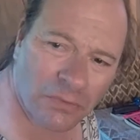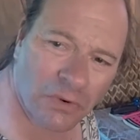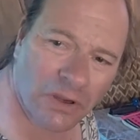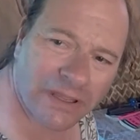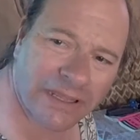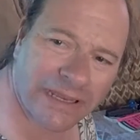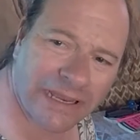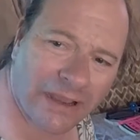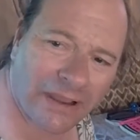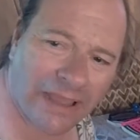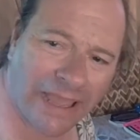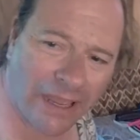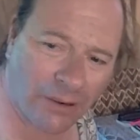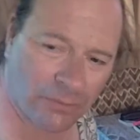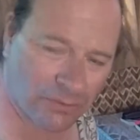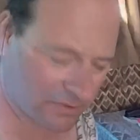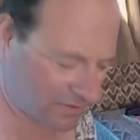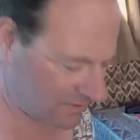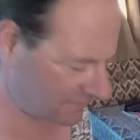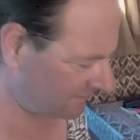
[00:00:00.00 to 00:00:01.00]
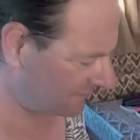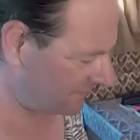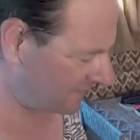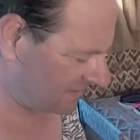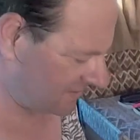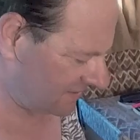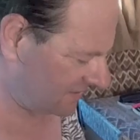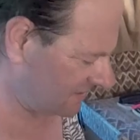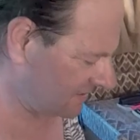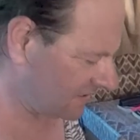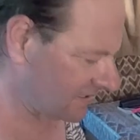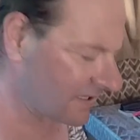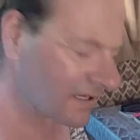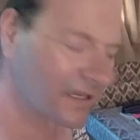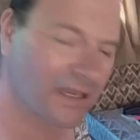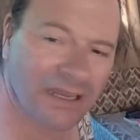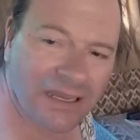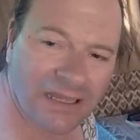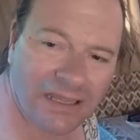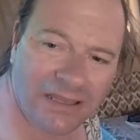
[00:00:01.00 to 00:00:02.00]
working out how I'm going to fit
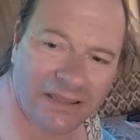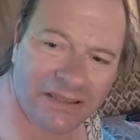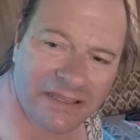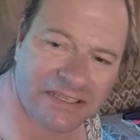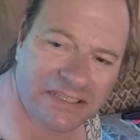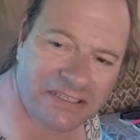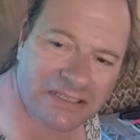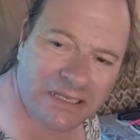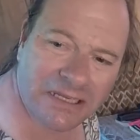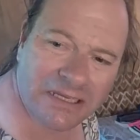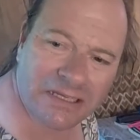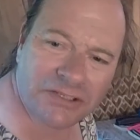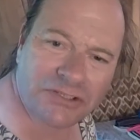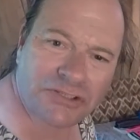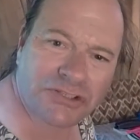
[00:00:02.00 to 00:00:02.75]
this uh,